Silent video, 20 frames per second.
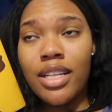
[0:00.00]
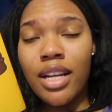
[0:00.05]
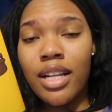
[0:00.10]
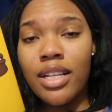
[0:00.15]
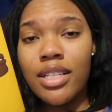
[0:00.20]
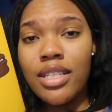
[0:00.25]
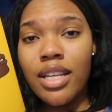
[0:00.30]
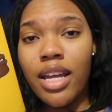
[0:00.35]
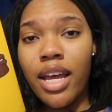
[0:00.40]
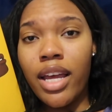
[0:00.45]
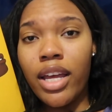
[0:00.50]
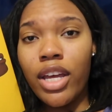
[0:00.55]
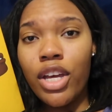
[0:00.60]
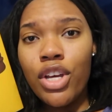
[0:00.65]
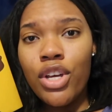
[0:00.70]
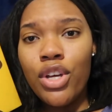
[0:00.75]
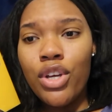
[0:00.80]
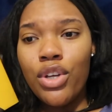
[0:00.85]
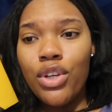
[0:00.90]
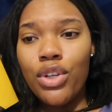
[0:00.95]
And it's like,
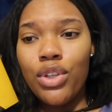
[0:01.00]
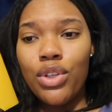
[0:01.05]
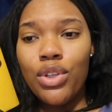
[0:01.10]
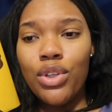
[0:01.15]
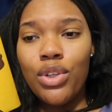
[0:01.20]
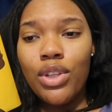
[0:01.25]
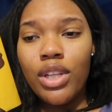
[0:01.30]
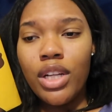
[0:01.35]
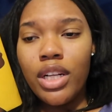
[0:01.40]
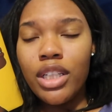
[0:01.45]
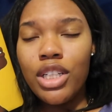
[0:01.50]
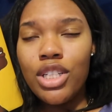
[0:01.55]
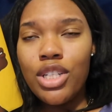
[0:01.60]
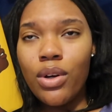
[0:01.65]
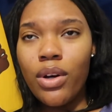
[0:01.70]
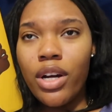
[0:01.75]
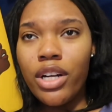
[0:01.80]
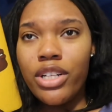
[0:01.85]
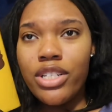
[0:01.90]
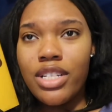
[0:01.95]
you literally
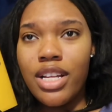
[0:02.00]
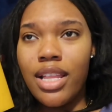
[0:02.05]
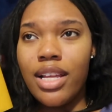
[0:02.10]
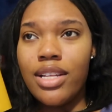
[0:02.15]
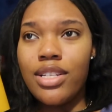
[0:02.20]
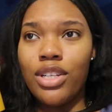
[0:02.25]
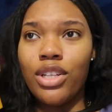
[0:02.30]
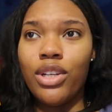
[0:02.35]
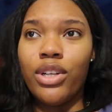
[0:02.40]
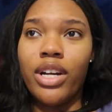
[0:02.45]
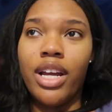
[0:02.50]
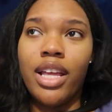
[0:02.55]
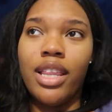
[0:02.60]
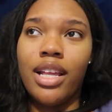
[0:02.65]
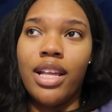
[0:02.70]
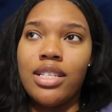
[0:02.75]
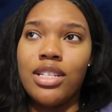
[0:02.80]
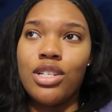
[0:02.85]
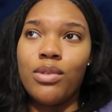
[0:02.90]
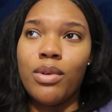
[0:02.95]
don't understand until you're in
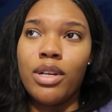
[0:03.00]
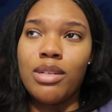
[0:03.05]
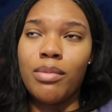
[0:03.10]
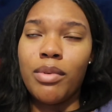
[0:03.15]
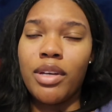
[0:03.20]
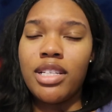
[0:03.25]
situation.